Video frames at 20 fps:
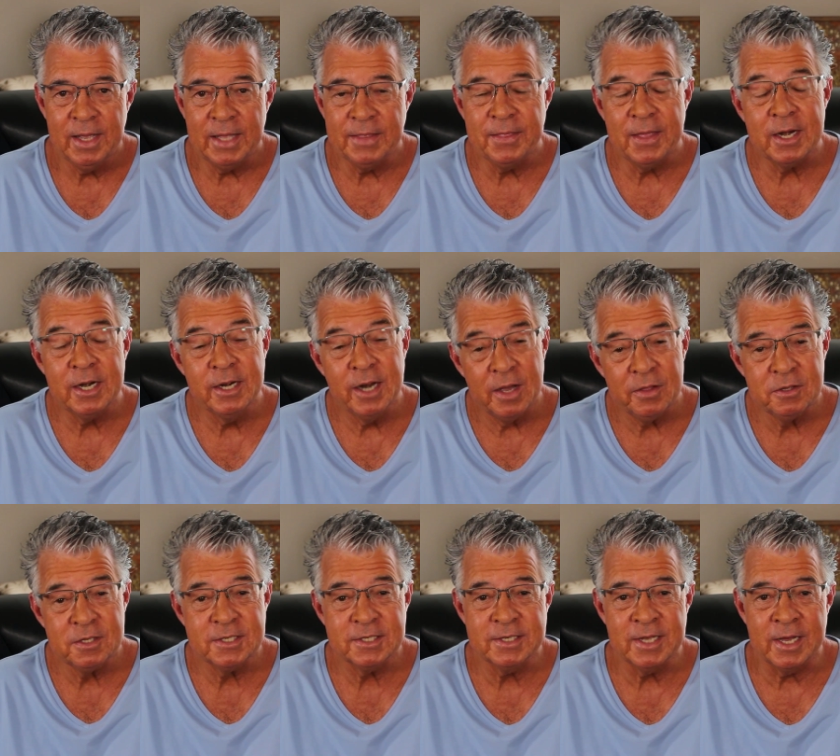And then
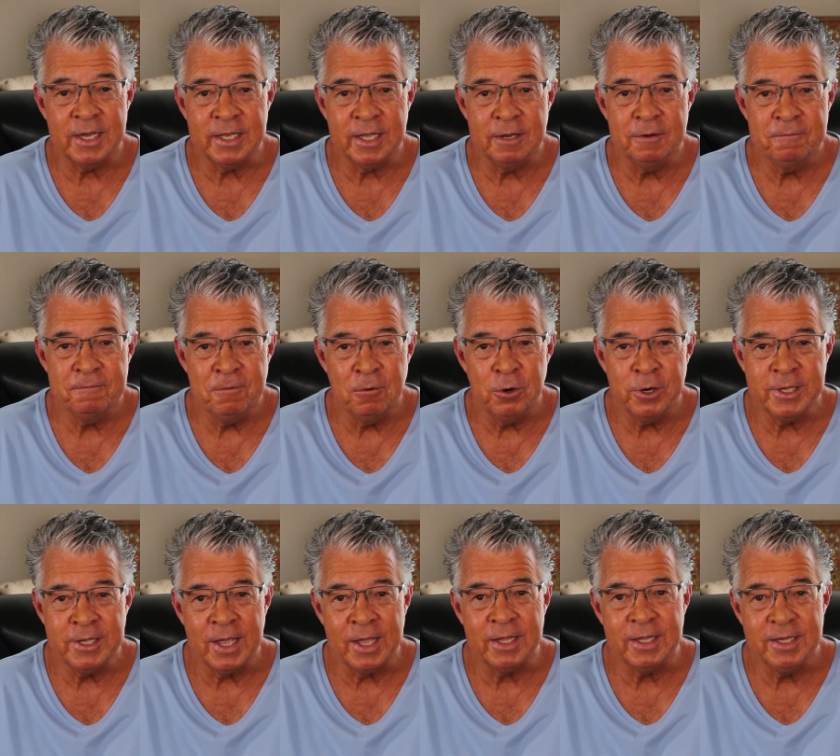another study in
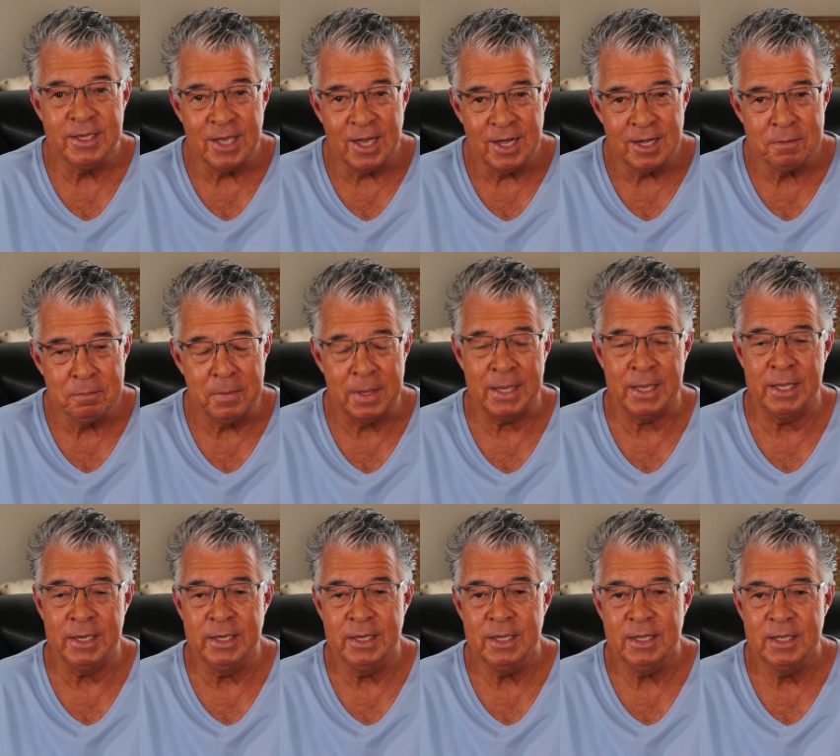48 young
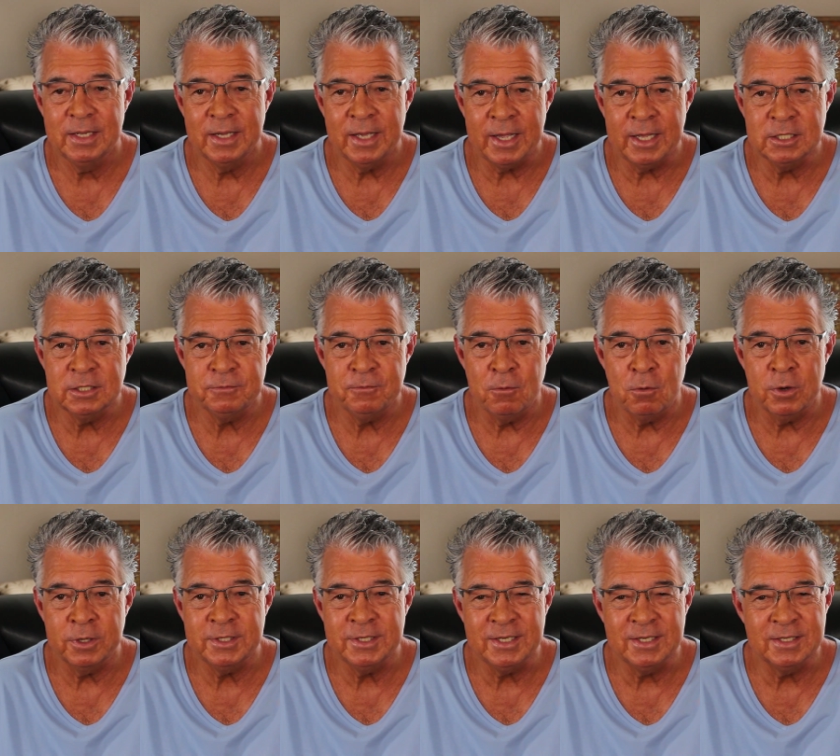men aged
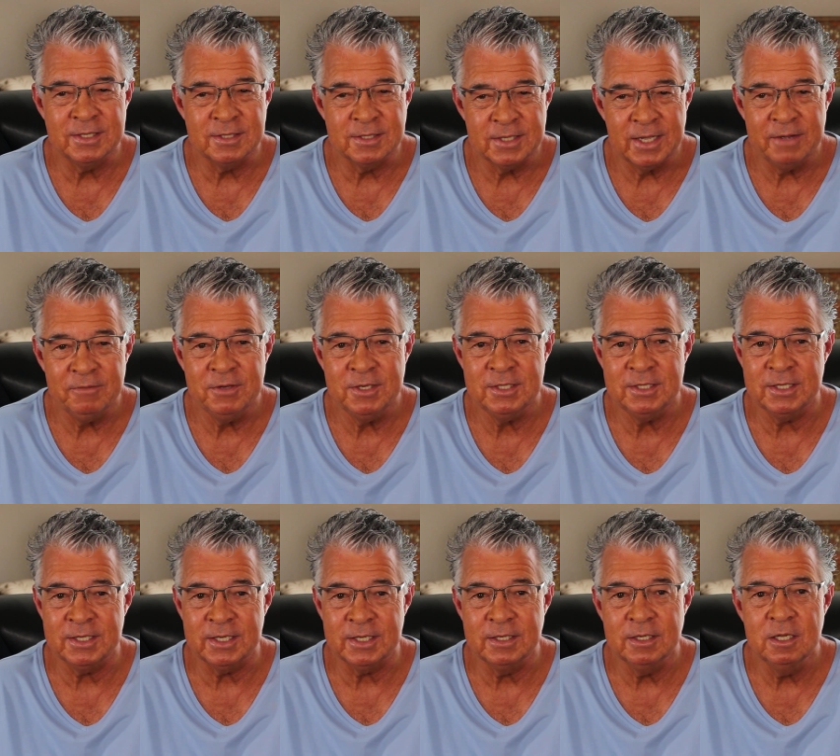14 to
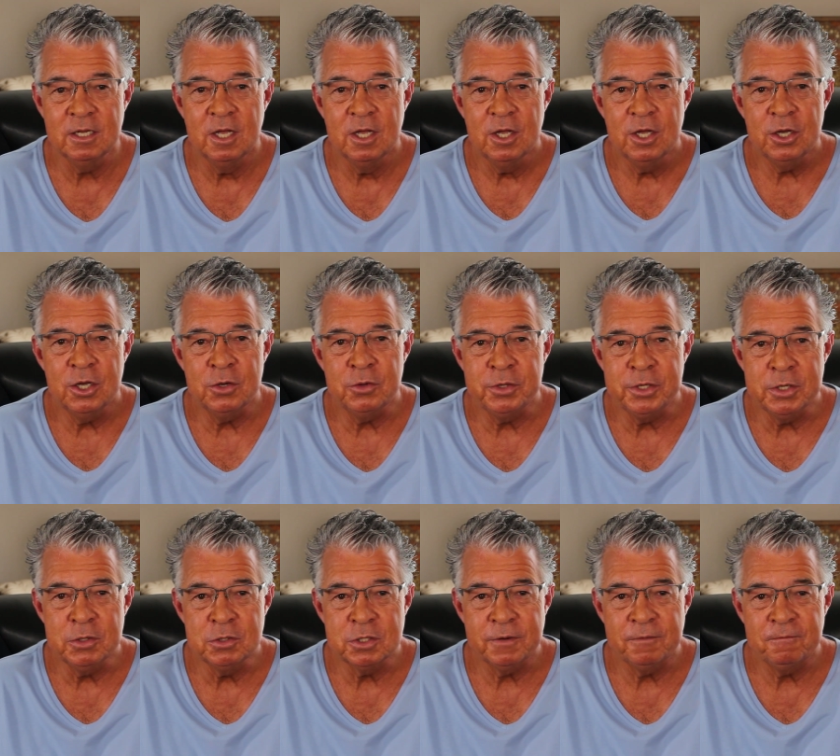17 who
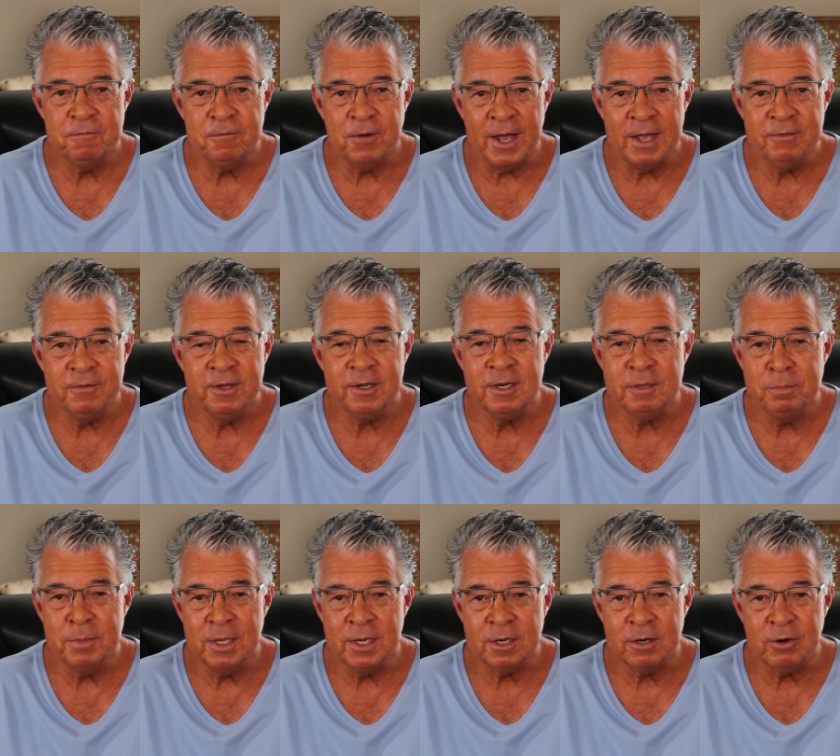used
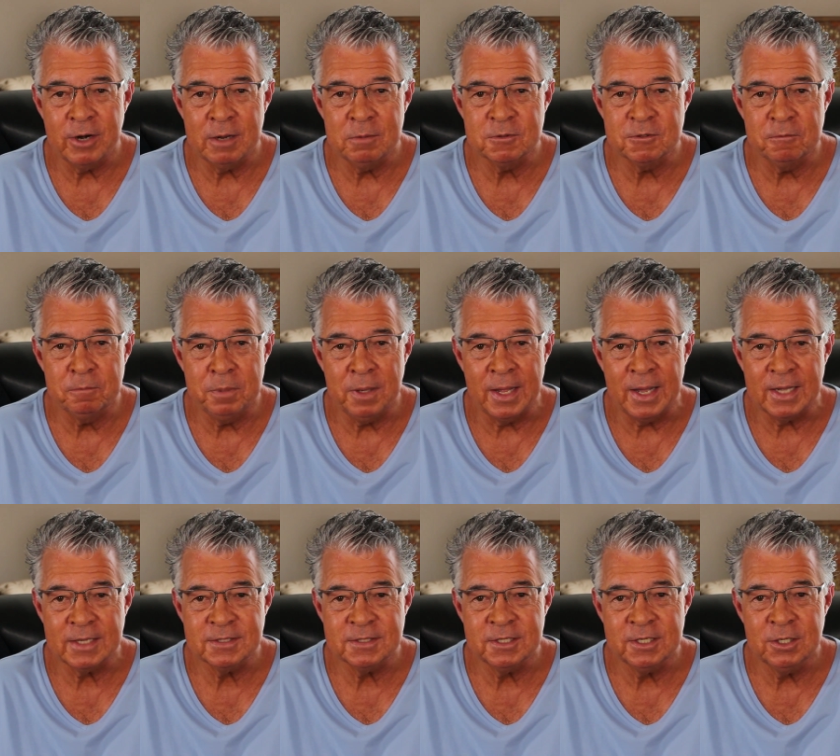500 milligrams of
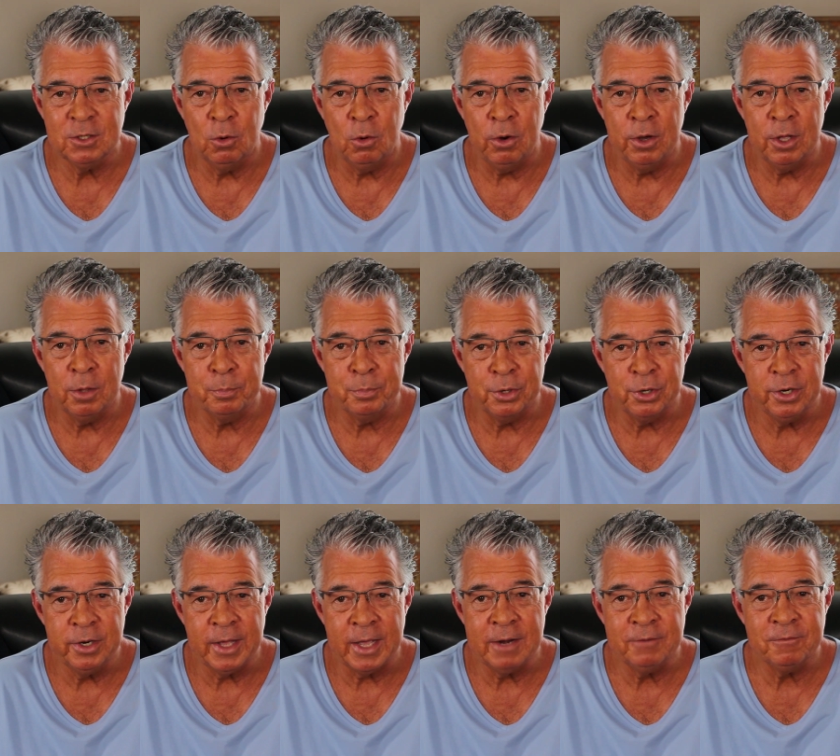black seed oil
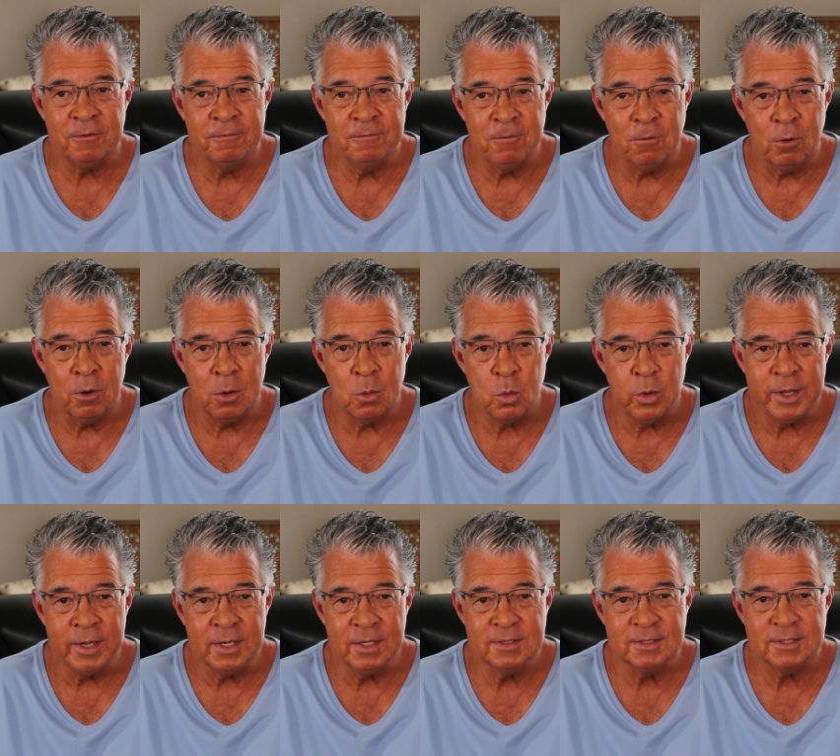per day for four
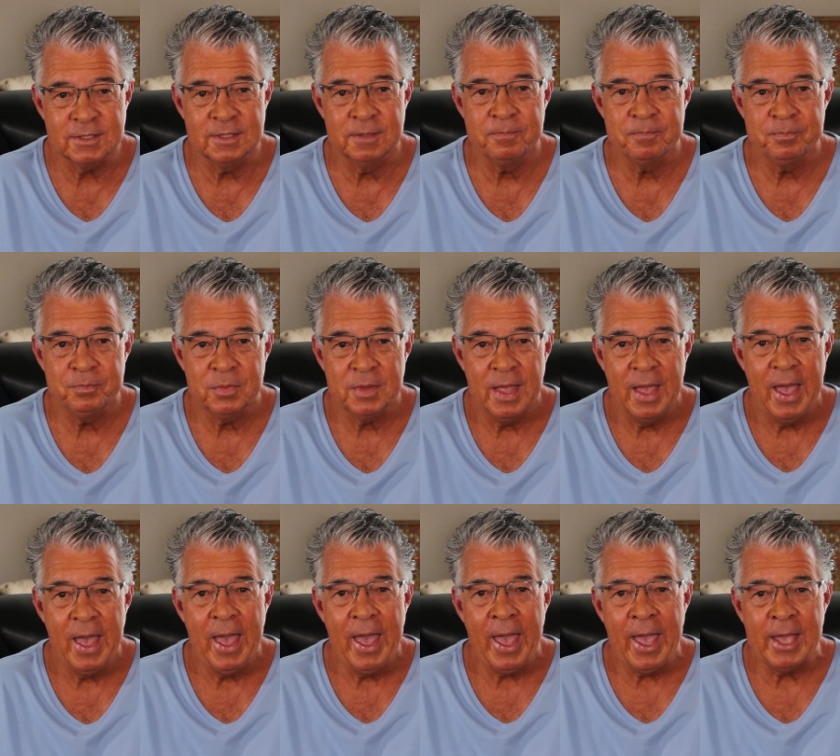weeks
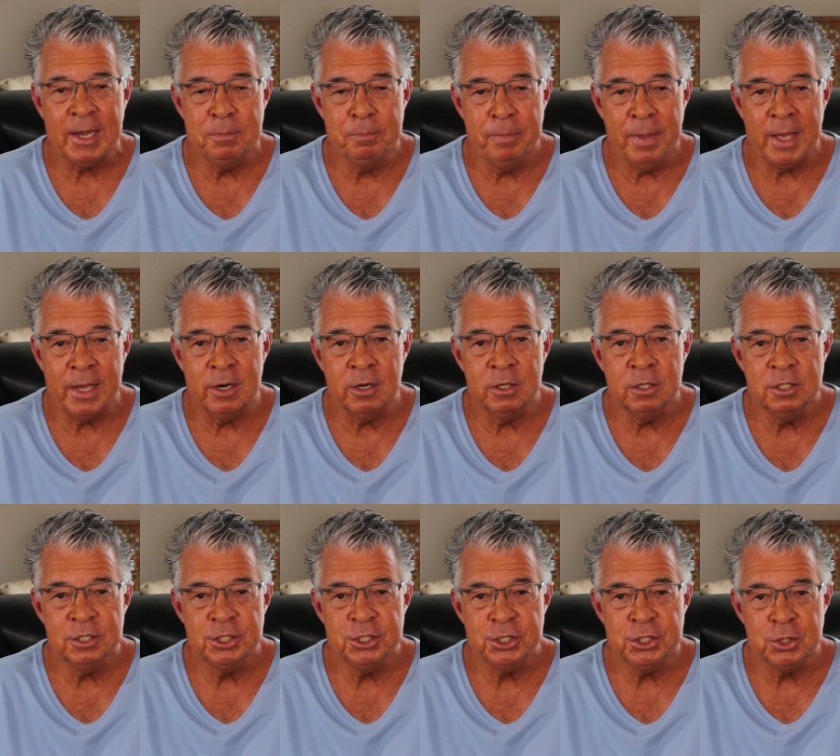had
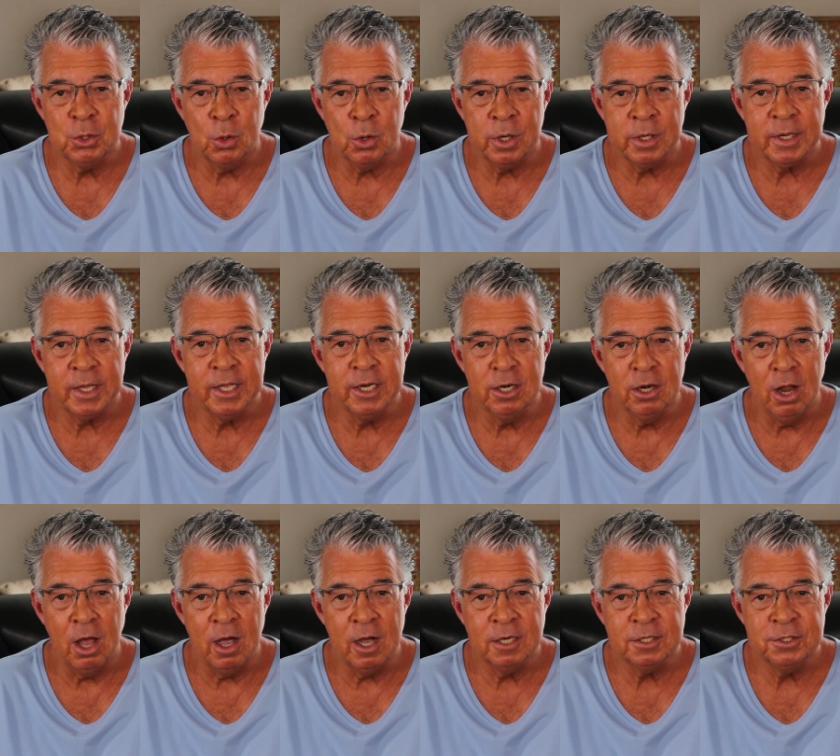better short and
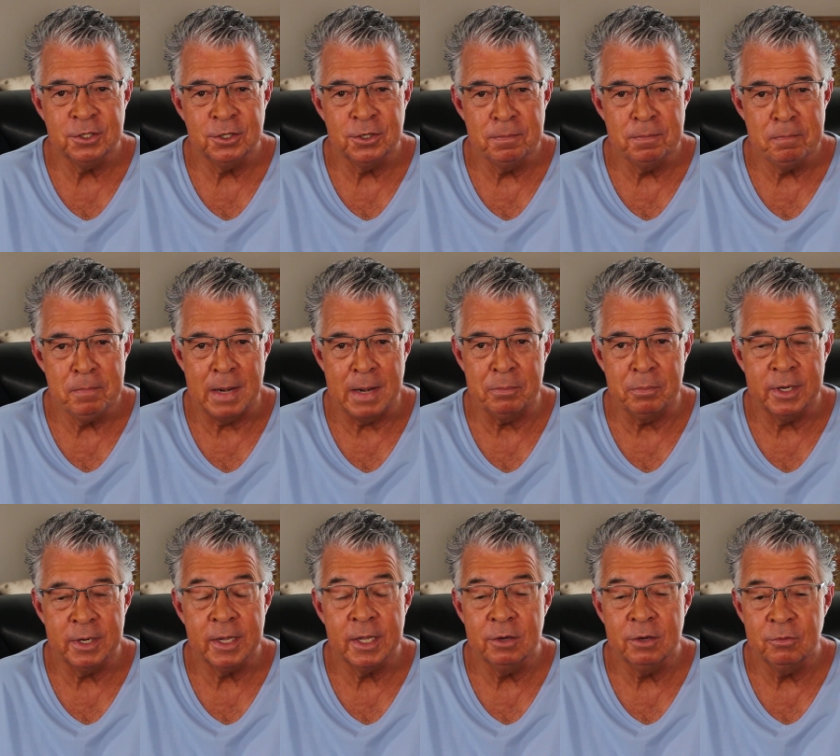long term
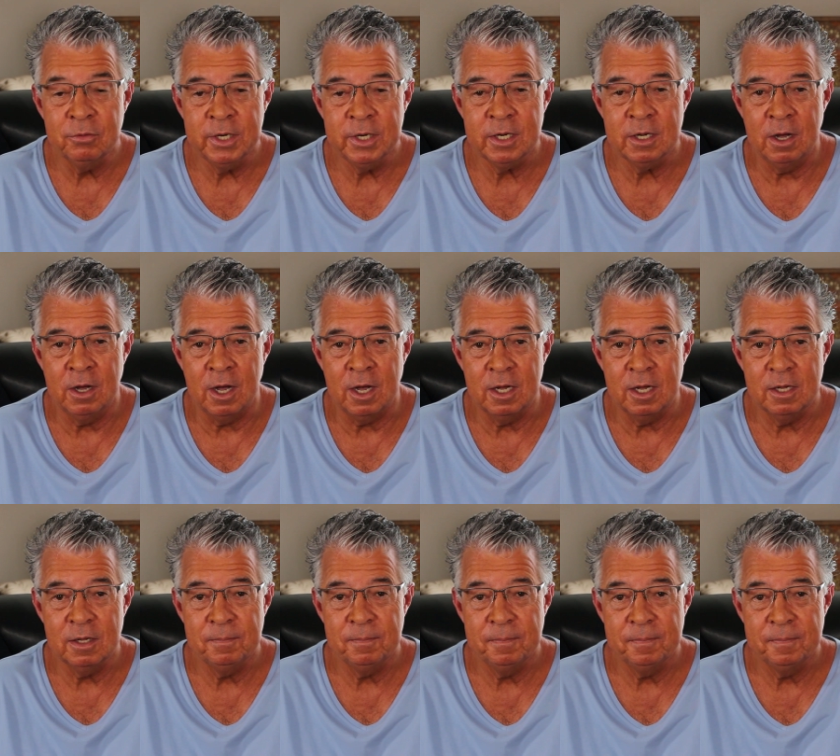memory and recall.